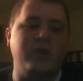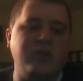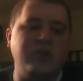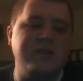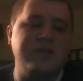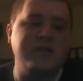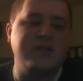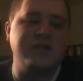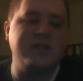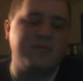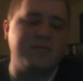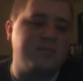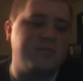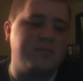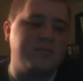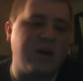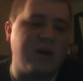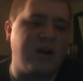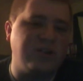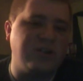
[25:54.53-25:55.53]
She's in
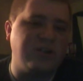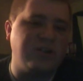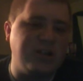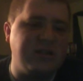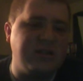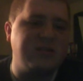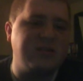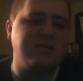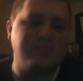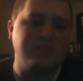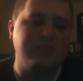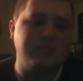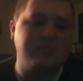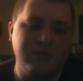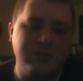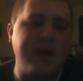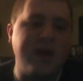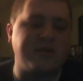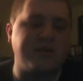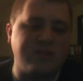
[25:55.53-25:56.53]
my. She's
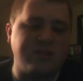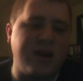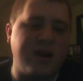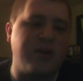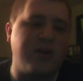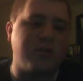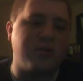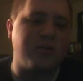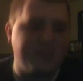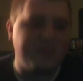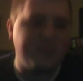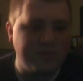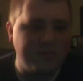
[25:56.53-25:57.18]
yes, I agree.